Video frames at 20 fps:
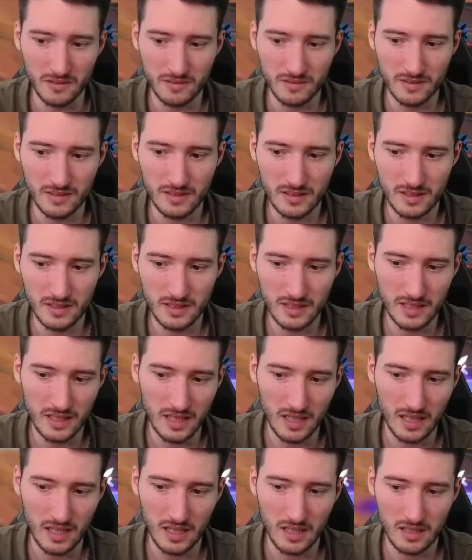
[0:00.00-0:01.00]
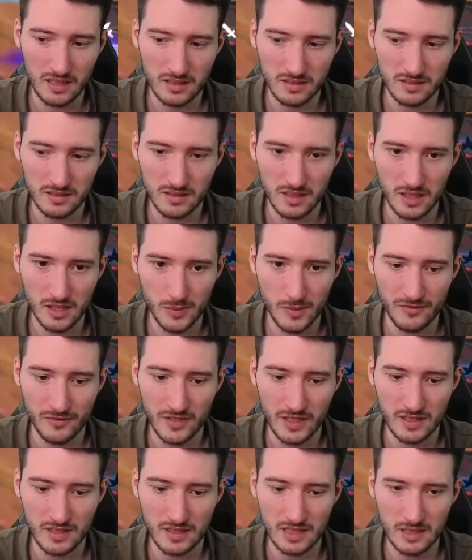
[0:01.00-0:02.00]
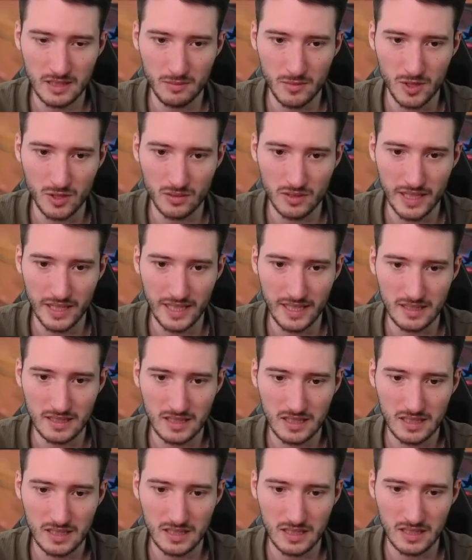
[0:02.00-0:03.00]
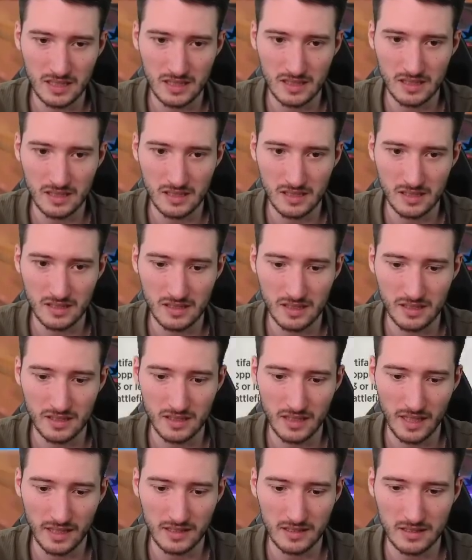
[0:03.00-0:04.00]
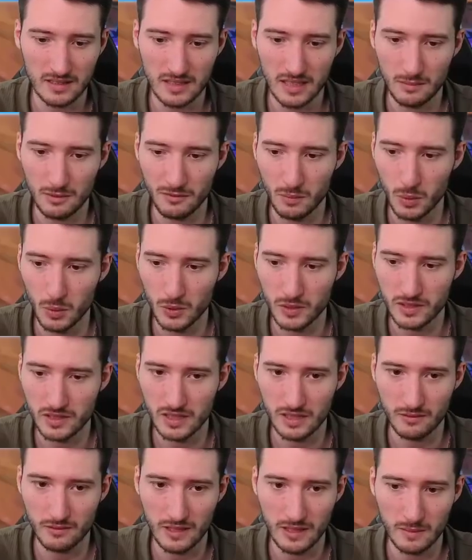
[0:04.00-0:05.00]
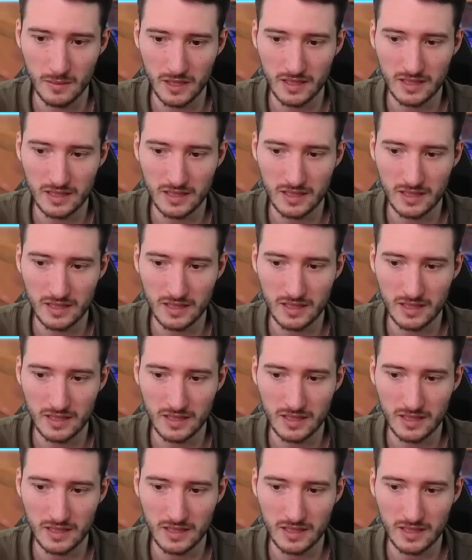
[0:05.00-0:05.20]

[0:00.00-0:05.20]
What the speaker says: yeah, Elspeth doesn't seem great, and this is exactly the type of board state where I'm like,